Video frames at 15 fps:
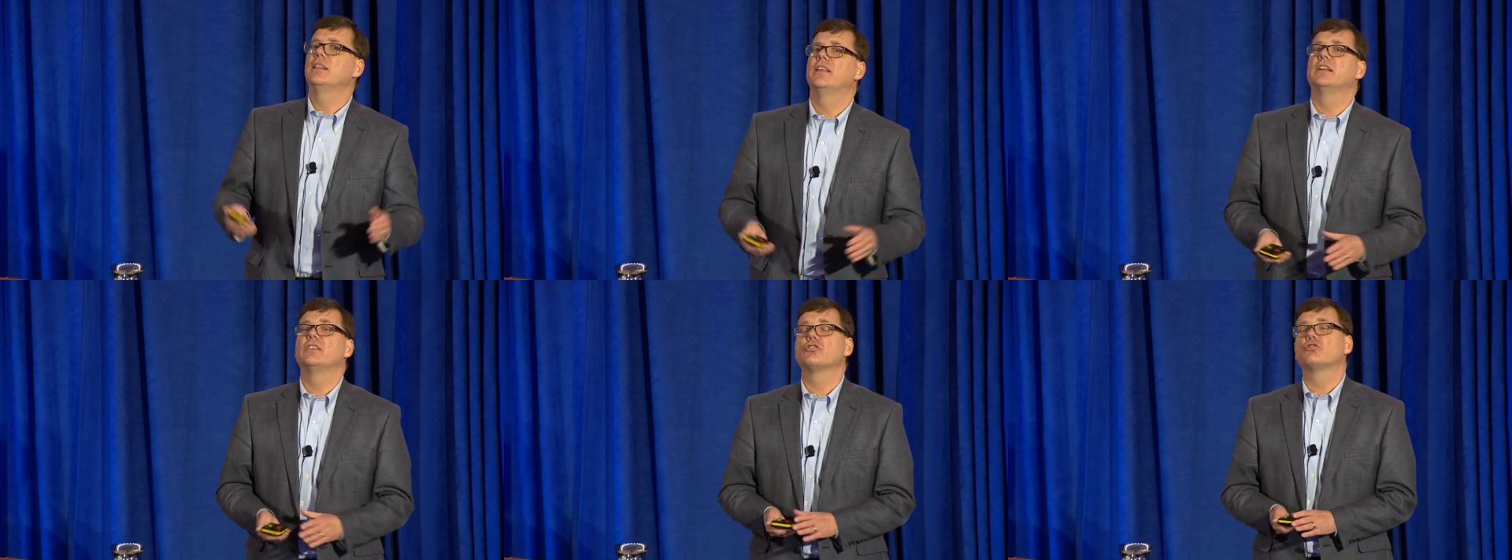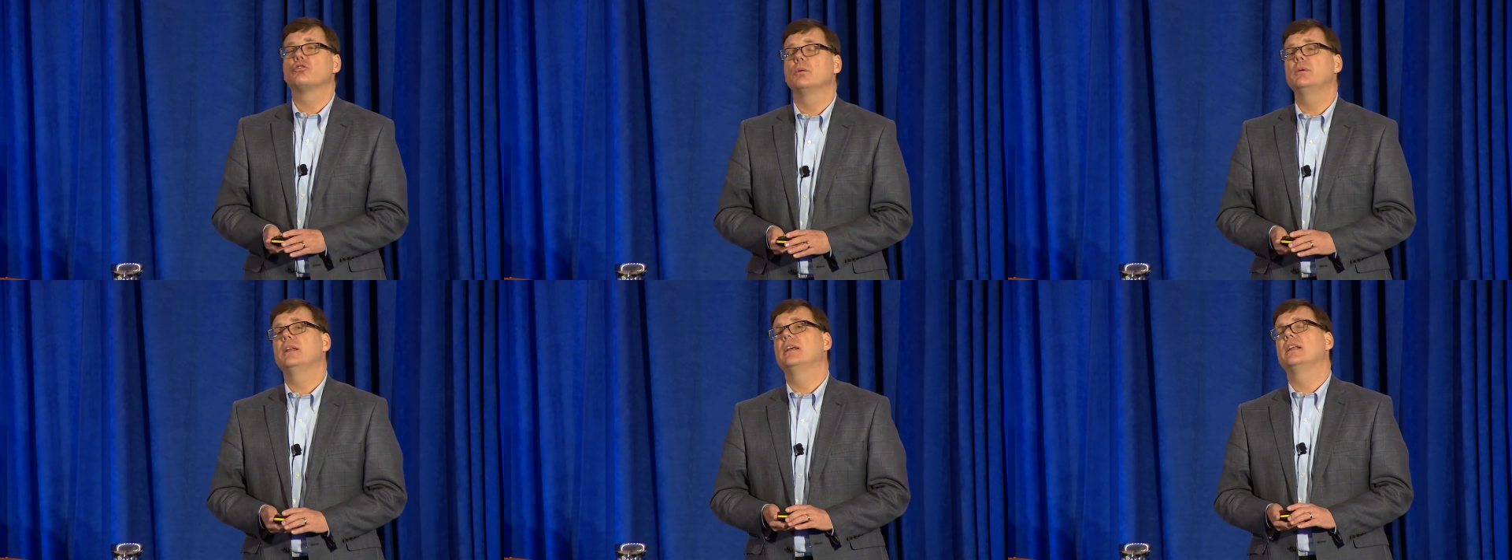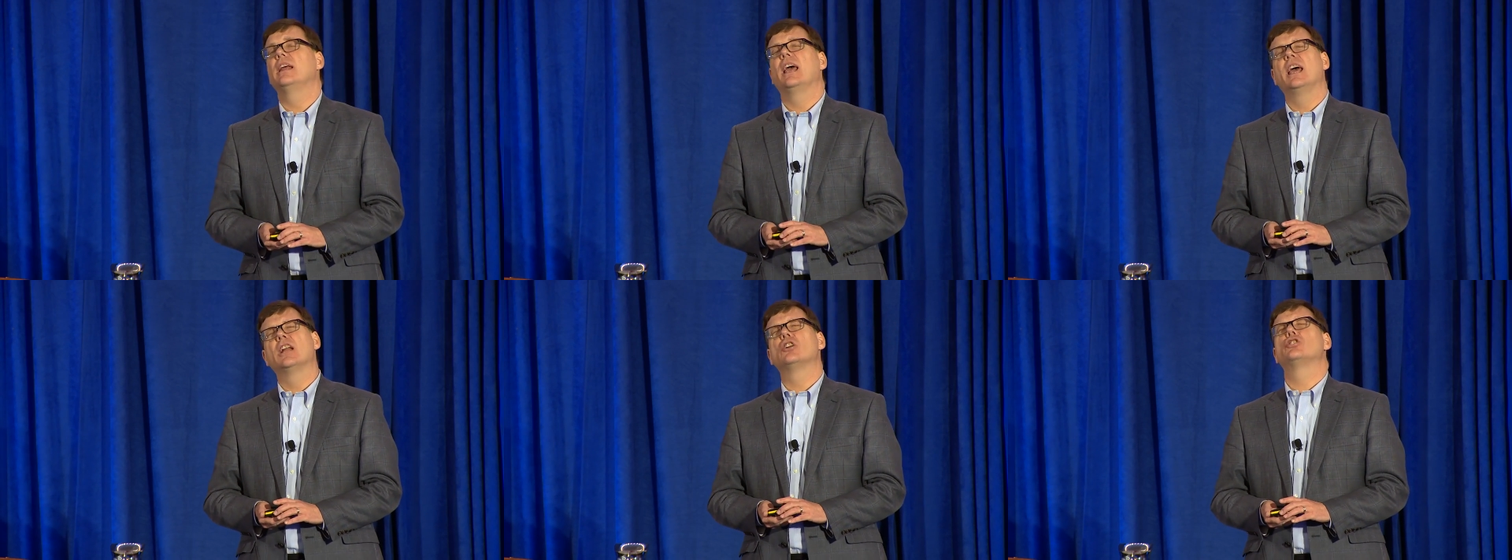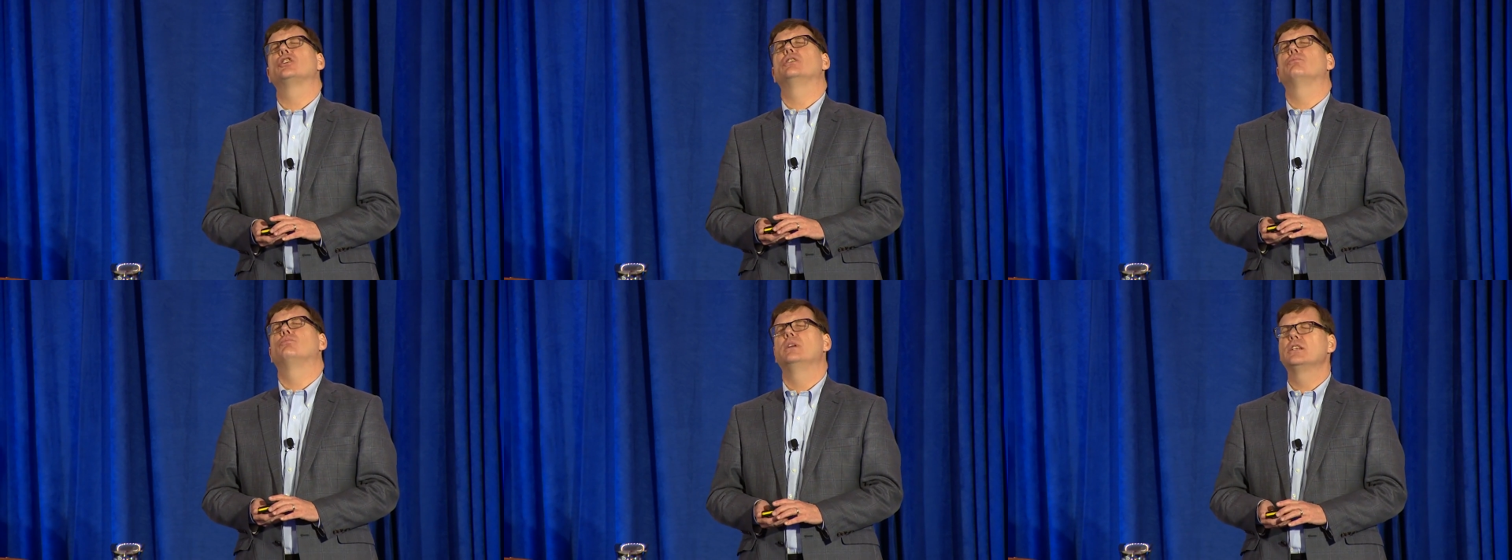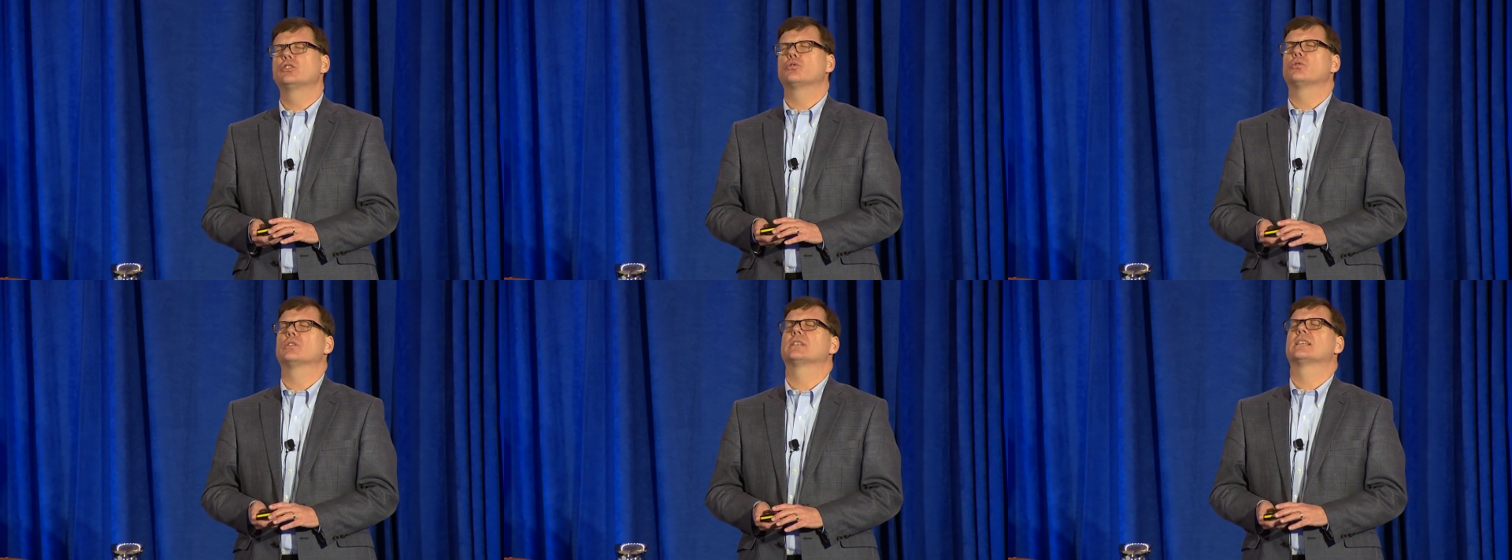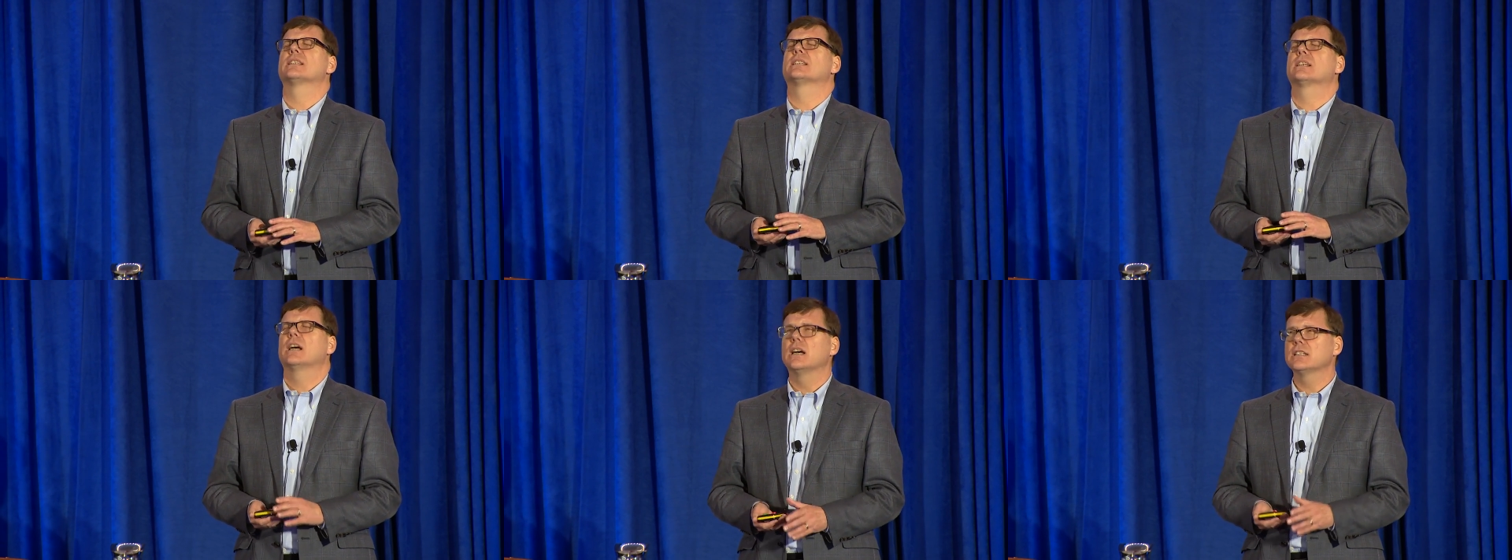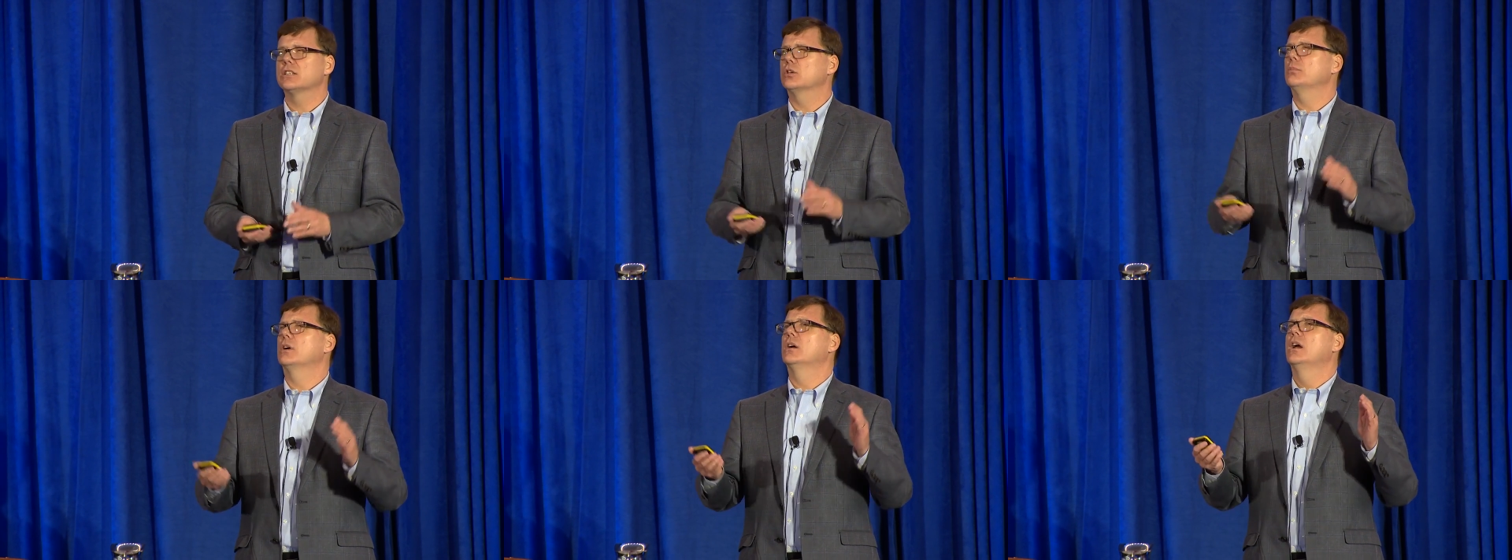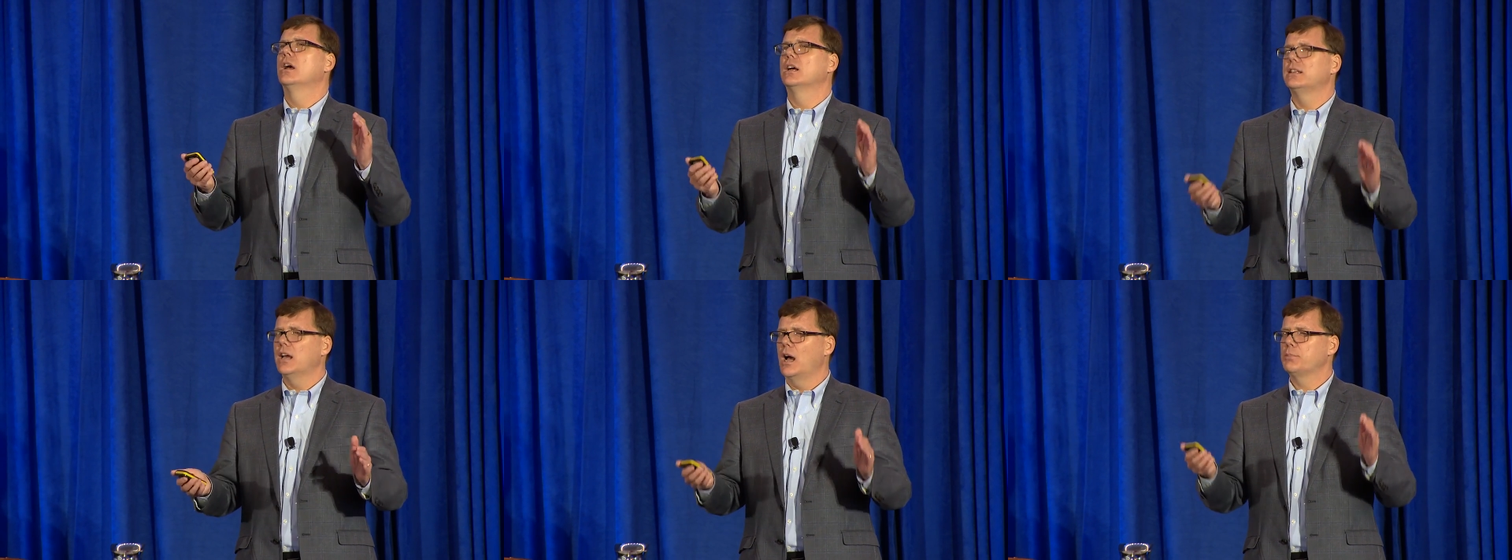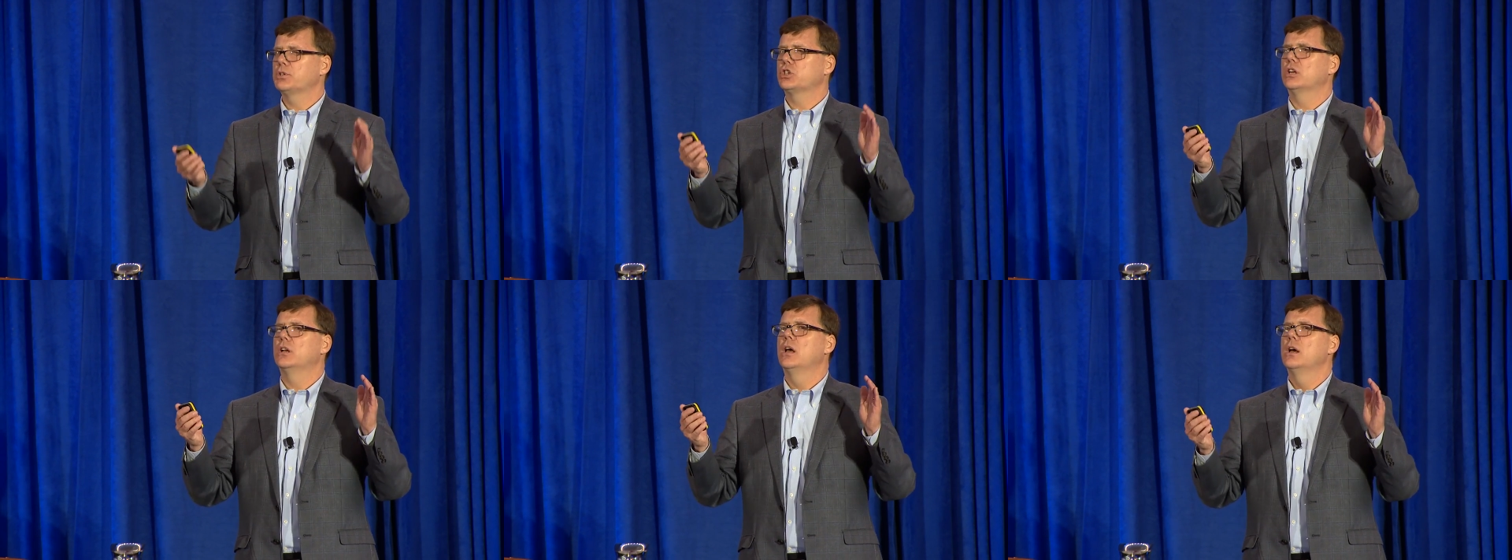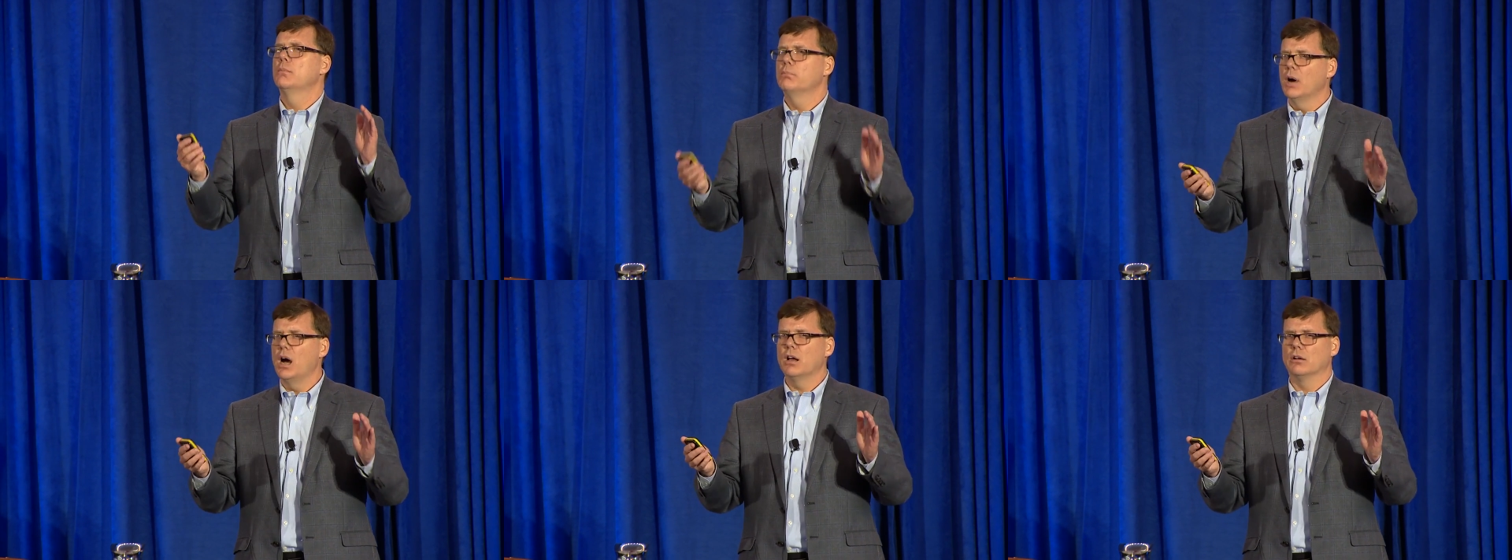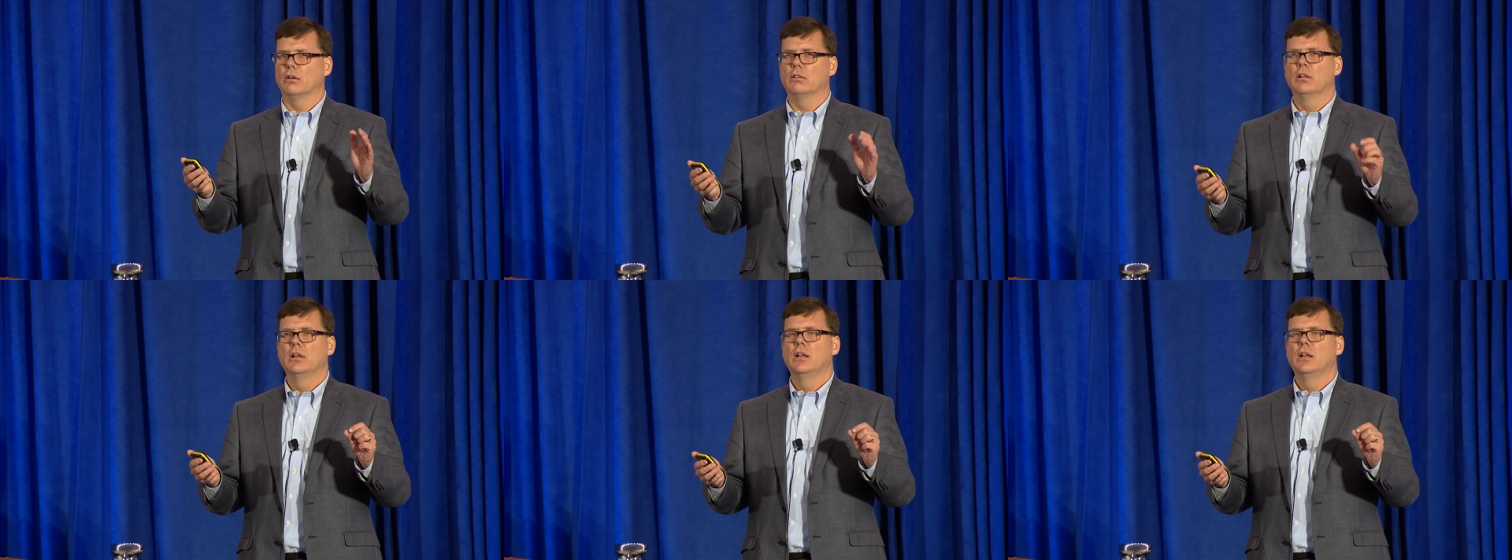the Distributed Energy Resources Customer Adoption Model.